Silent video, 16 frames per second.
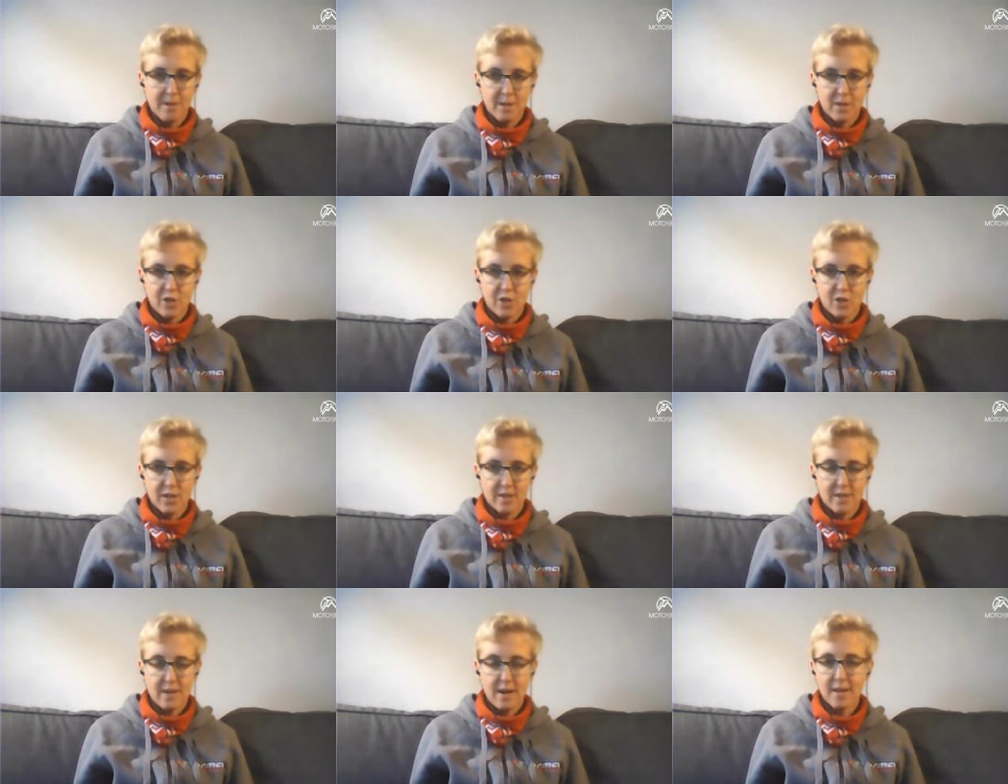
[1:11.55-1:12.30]
please
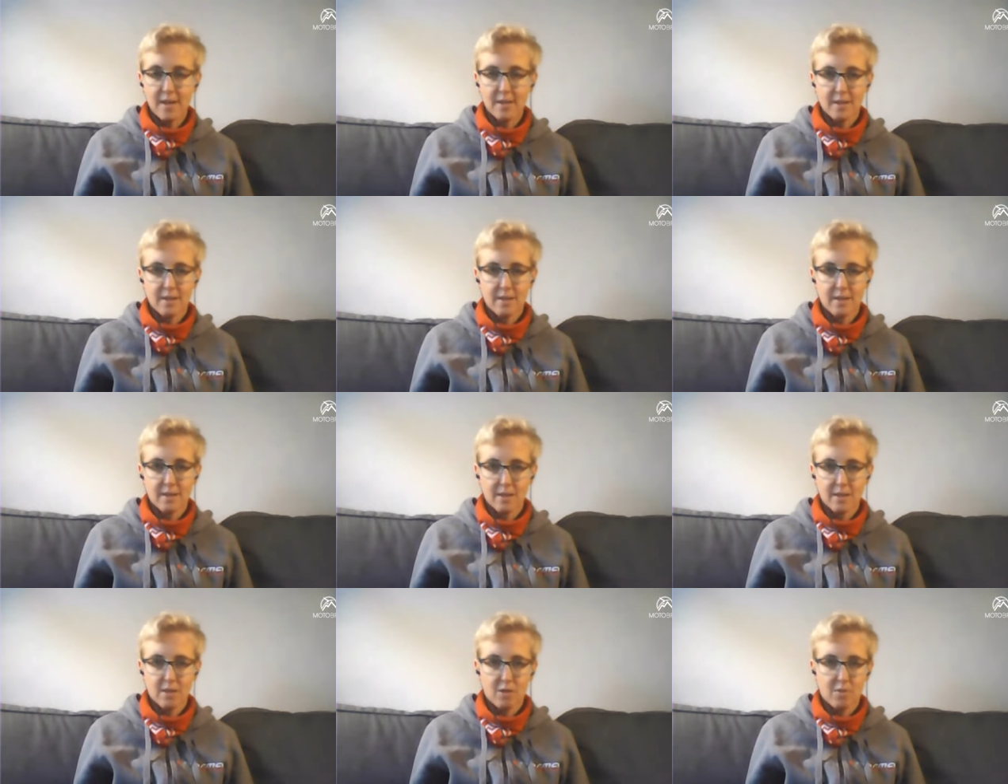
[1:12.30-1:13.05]
just ask in
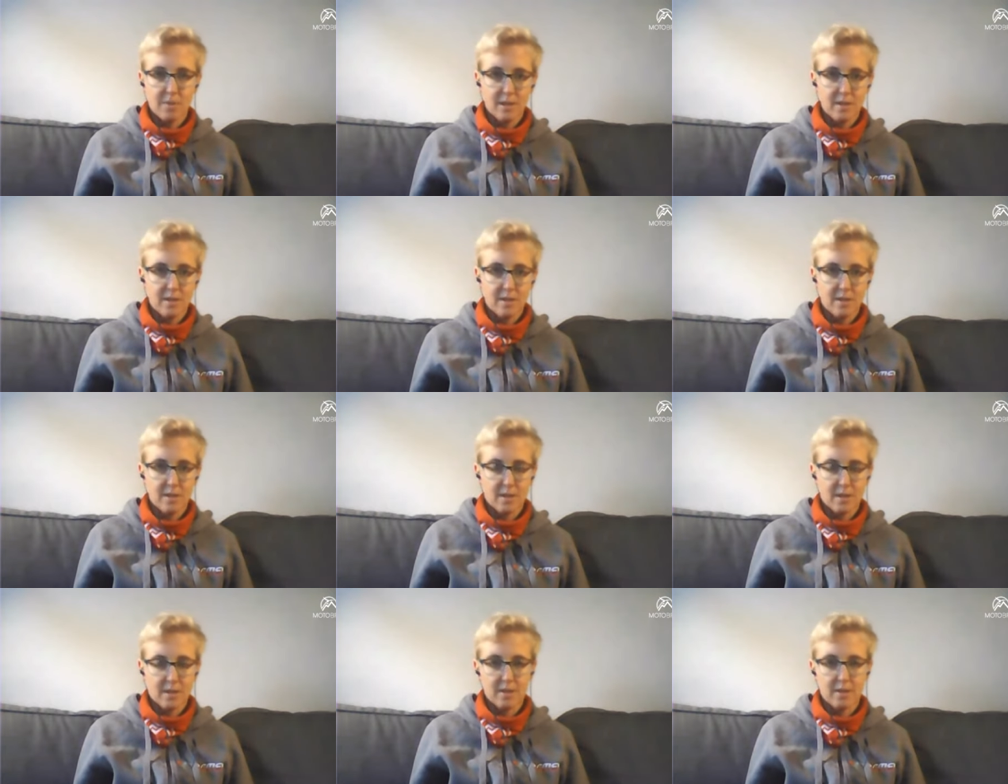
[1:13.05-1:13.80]
the
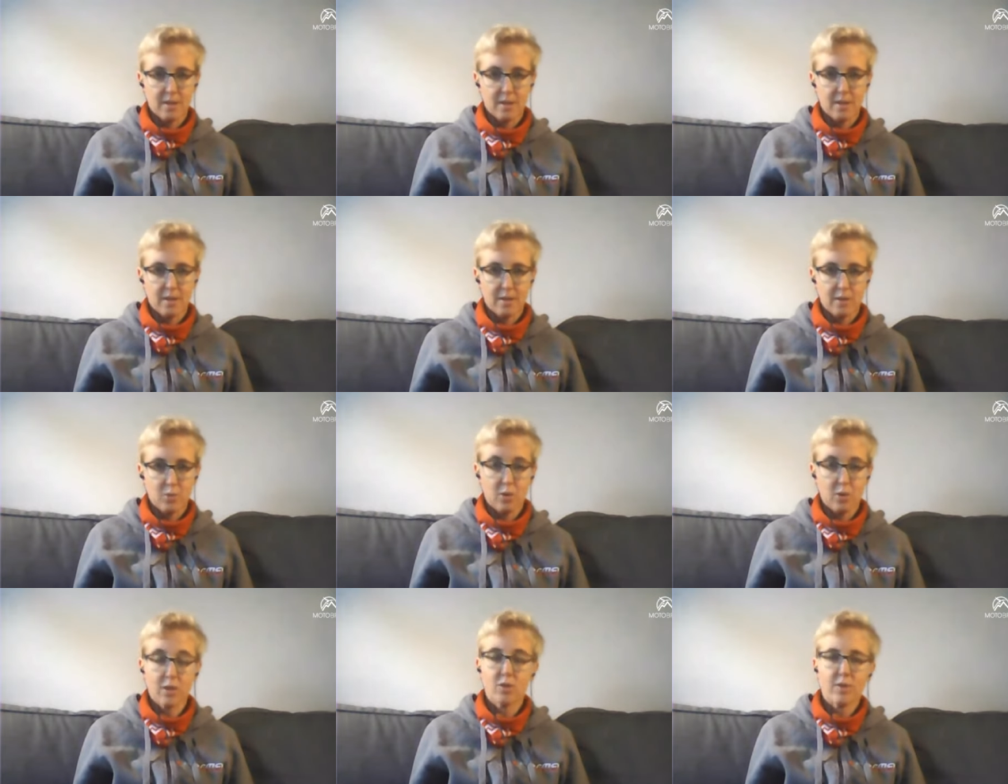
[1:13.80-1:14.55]
comments and uh,
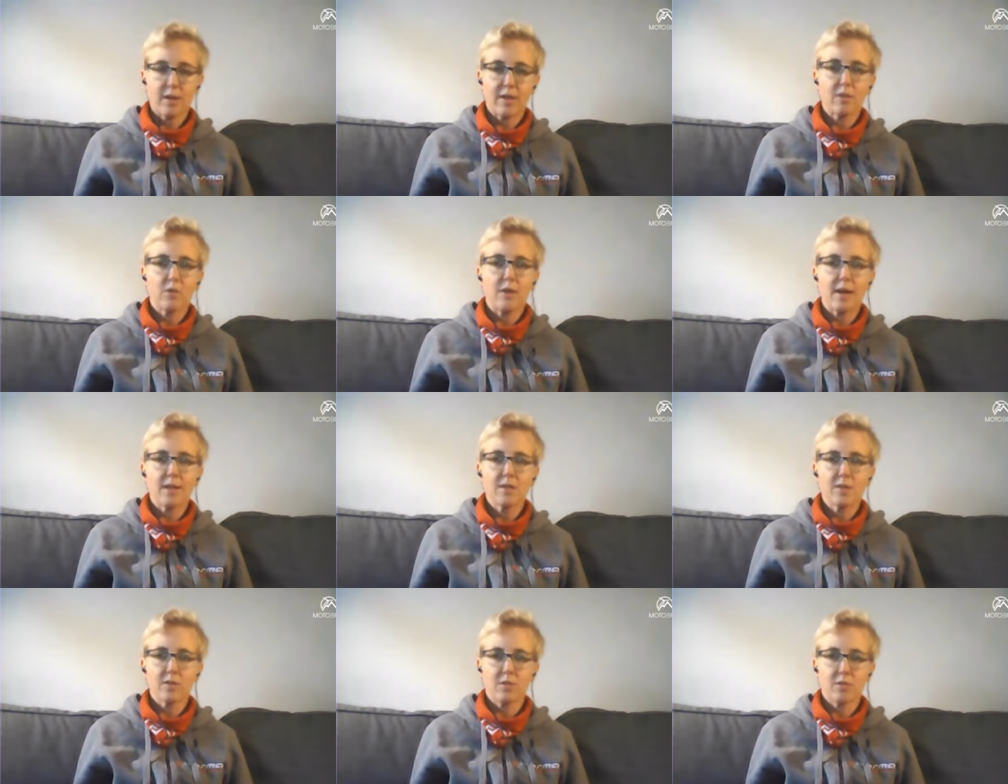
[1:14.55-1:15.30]
we'll try to
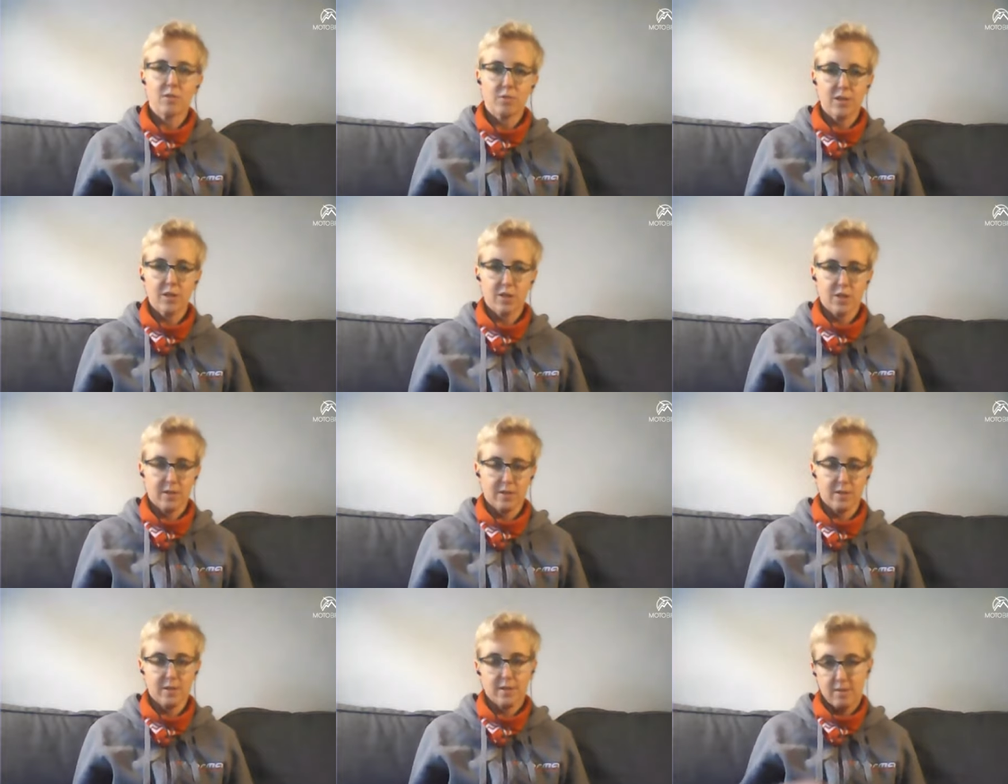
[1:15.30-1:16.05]
answer your
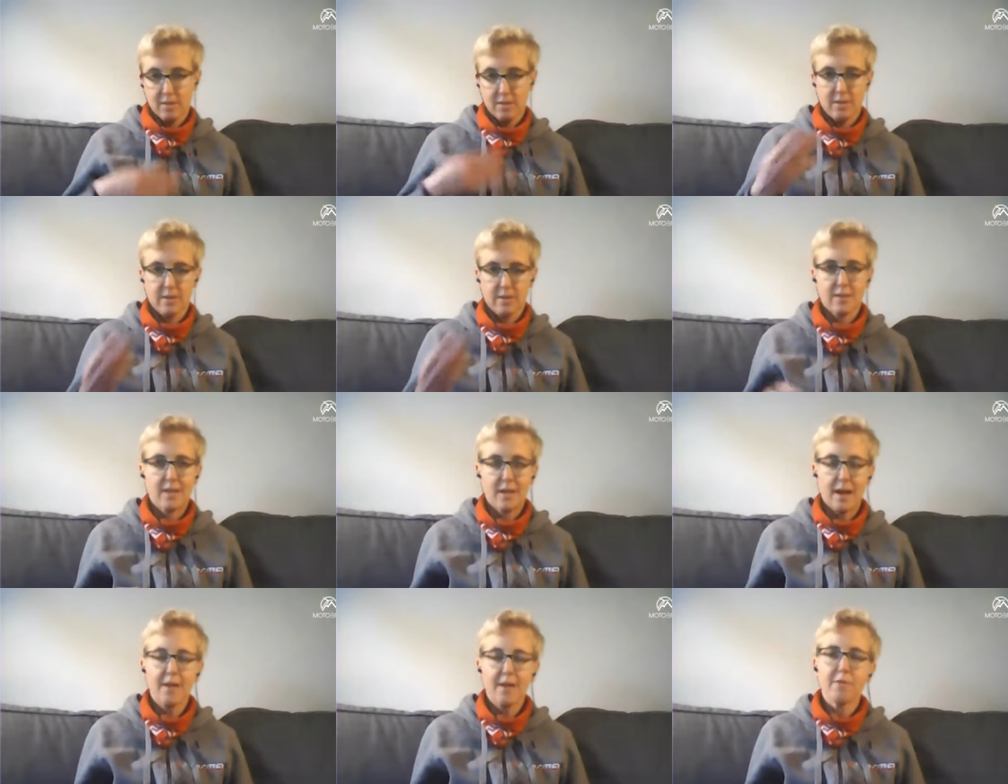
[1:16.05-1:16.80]
questions in this
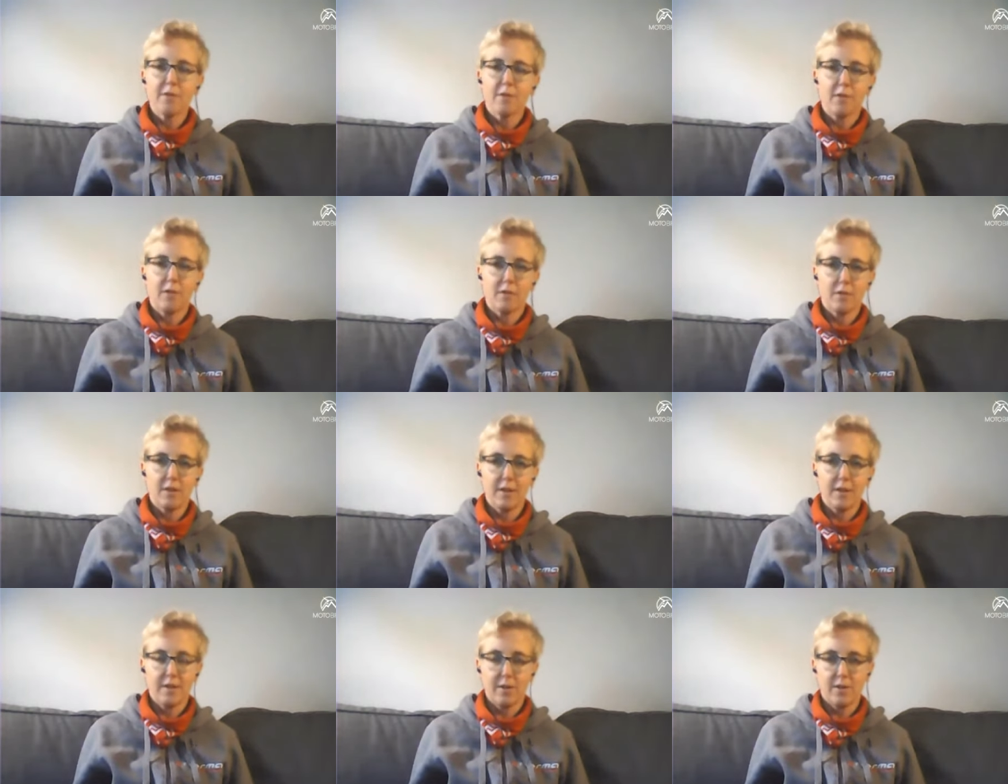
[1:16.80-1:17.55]
live or, or
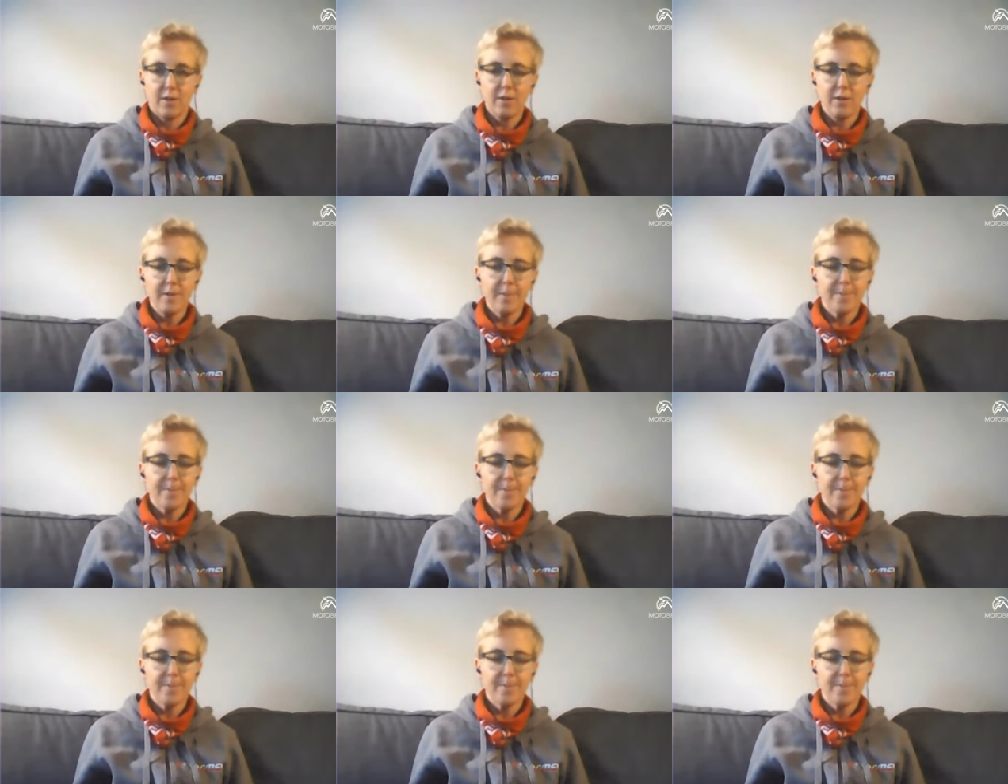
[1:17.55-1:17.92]
later on.